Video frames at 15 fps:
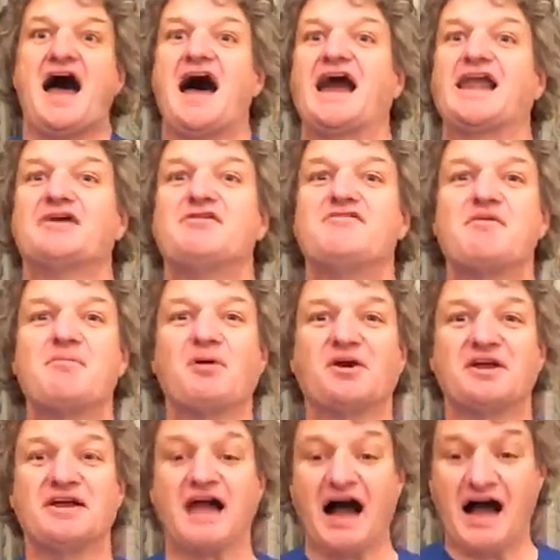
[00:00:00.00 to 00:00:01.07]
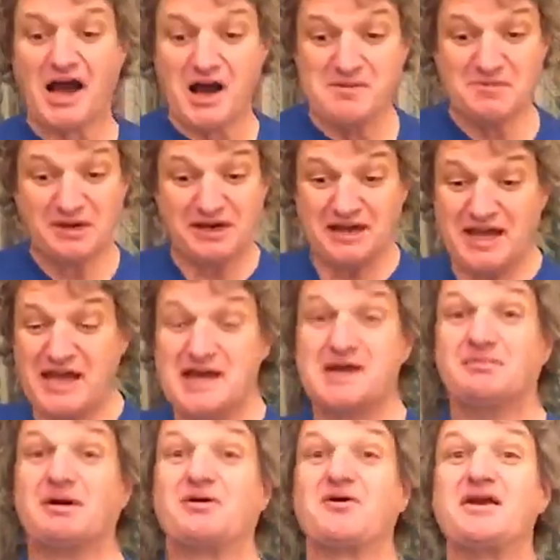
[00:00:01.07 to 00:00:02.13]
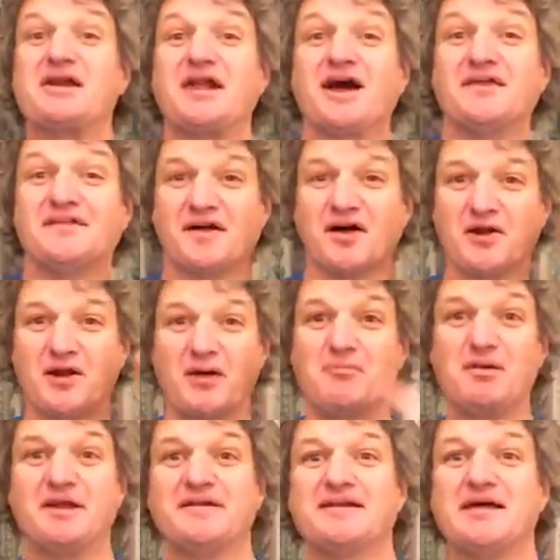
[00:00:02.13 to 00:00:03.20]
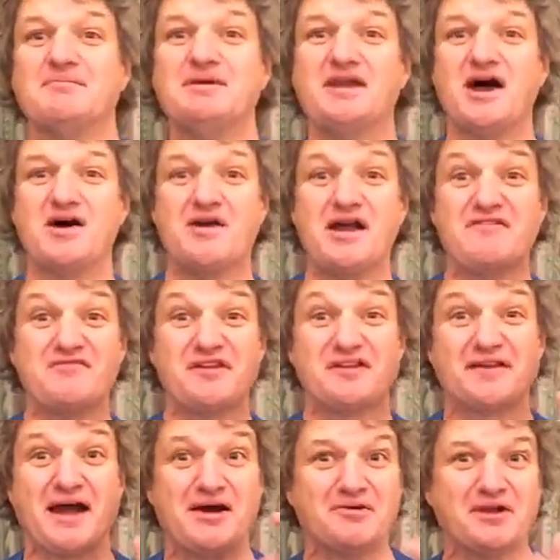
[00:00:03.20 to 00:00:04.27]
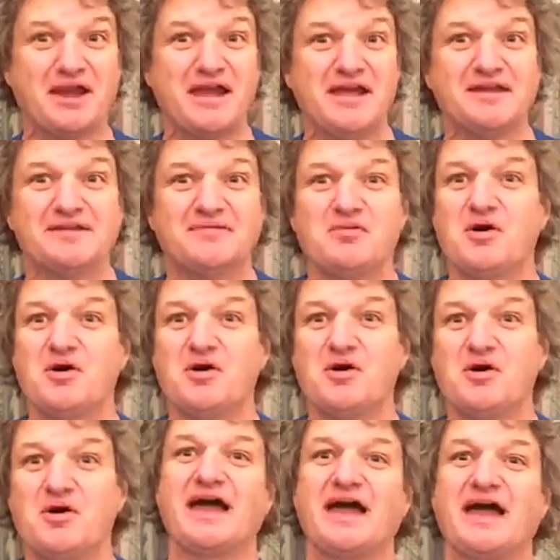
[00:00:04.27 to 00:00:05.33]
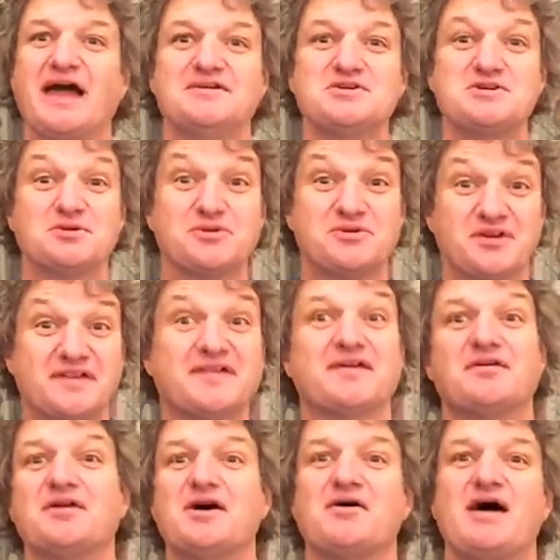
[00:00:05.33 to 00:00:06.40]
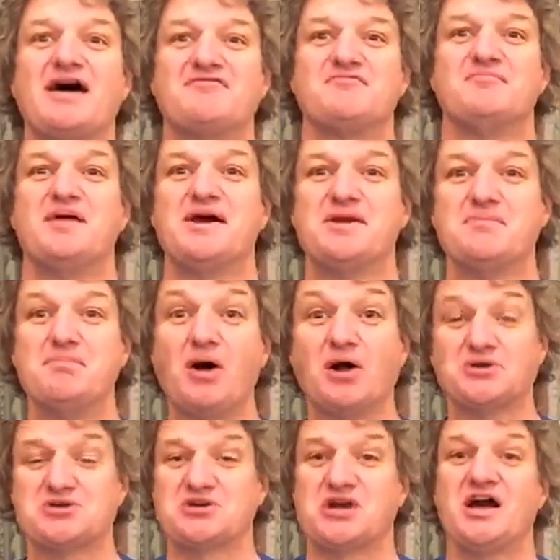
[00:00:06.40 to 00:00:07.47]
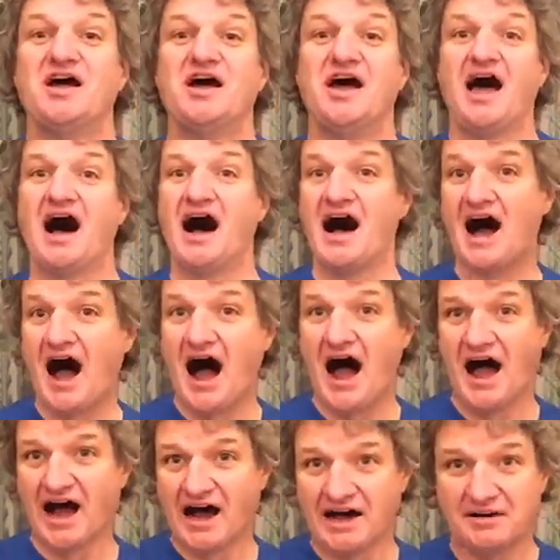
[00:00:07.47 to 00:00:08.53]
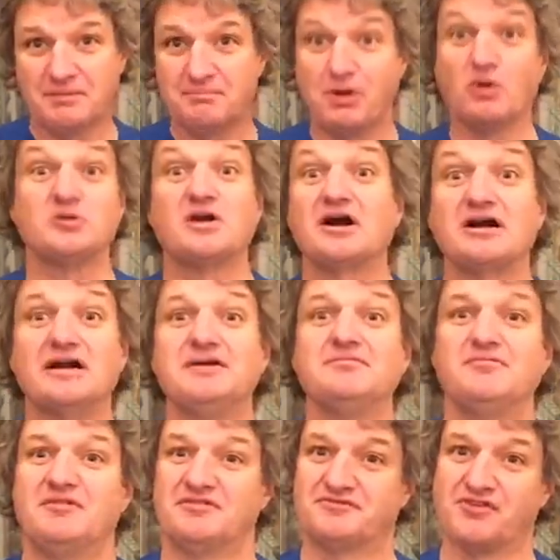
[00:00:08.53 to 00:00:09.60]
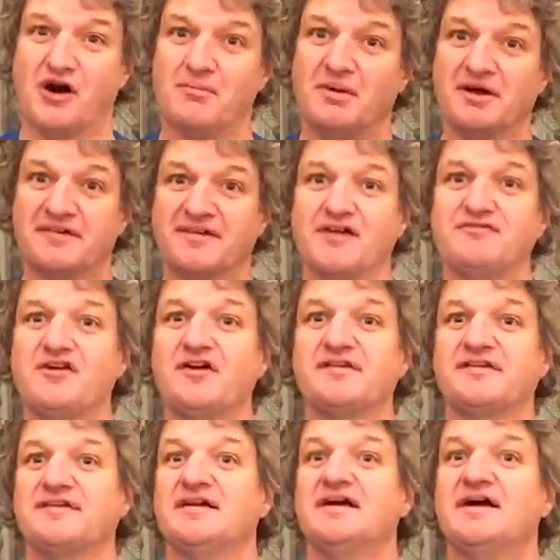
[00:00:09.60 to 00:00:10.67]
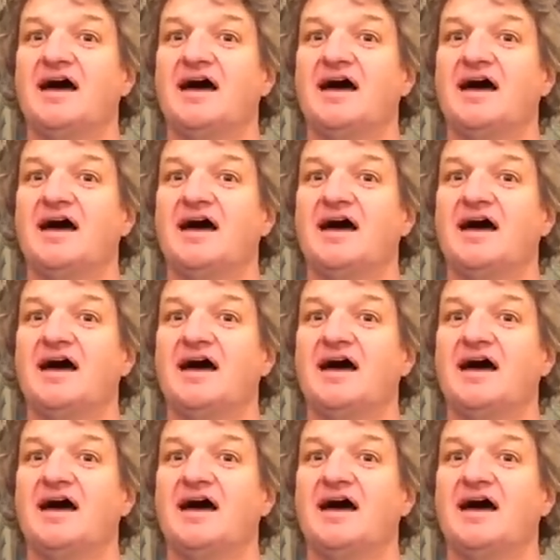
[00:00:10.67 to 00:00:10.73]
Hello everybody, I hope you can hear, my green light's on. Please let me know if the sound is working as usual, just so I know I haven't made a botch. Paul Ducklin from Sophos,